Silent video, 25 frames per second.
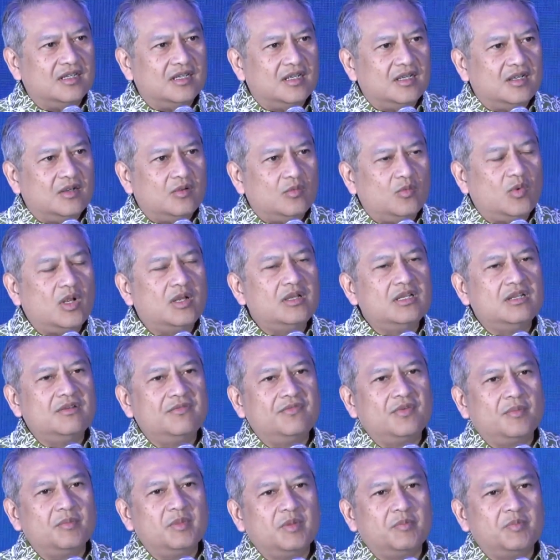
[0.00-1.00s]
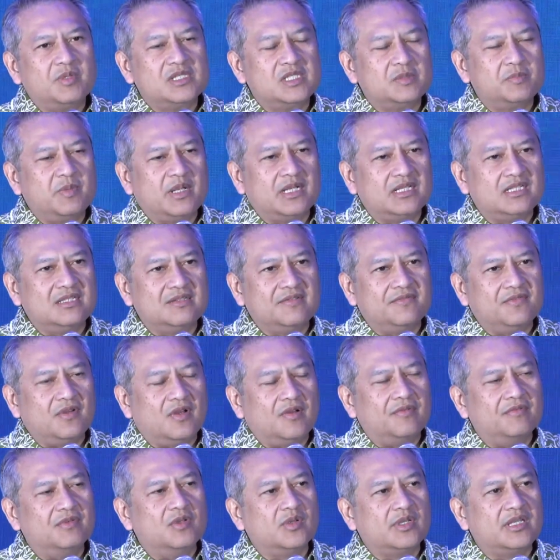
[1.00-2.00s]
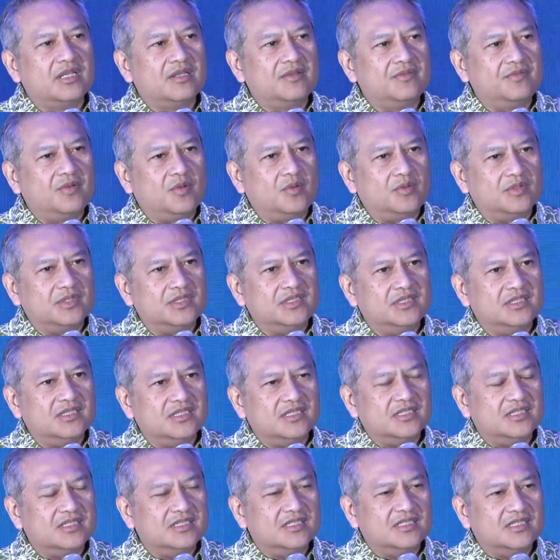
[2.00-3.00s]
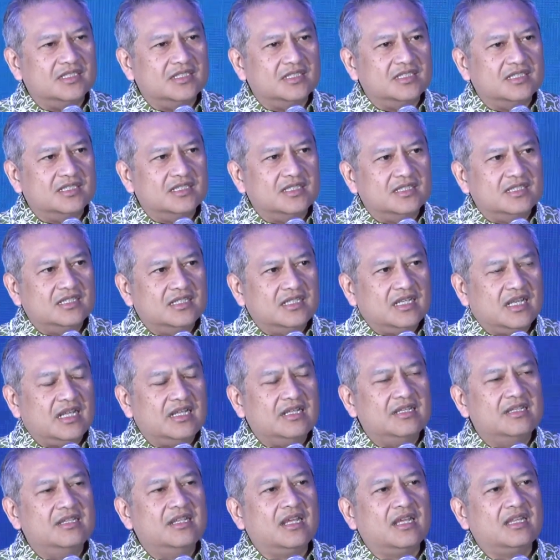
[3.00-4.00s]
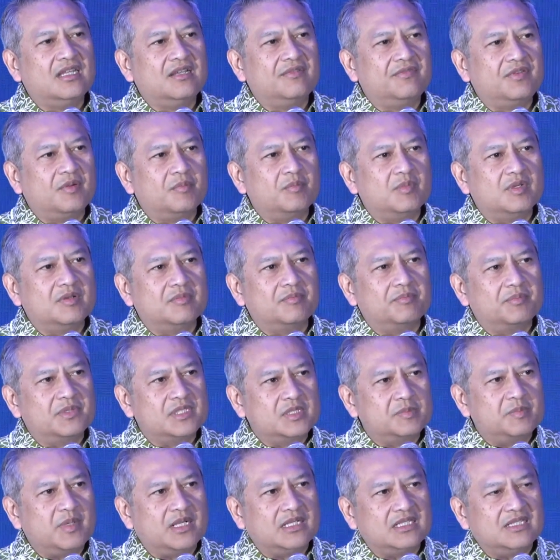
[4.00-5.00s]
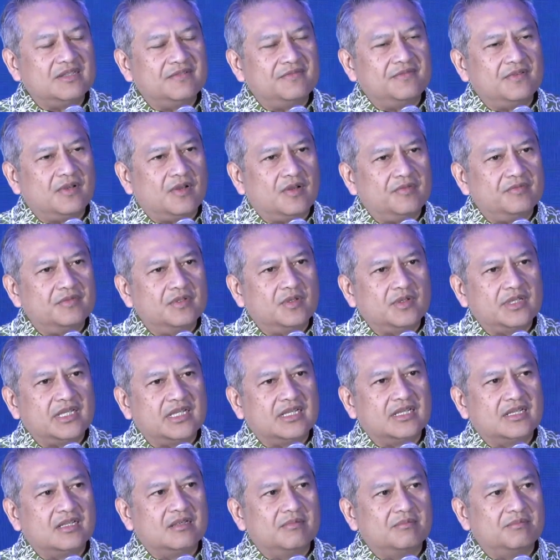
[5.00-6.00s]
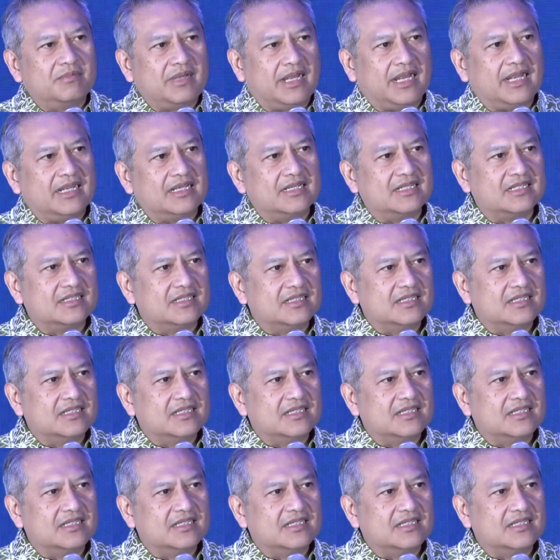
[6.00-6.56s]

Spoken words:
One from the perspective of looking forward, and the other from the perspective of looking back.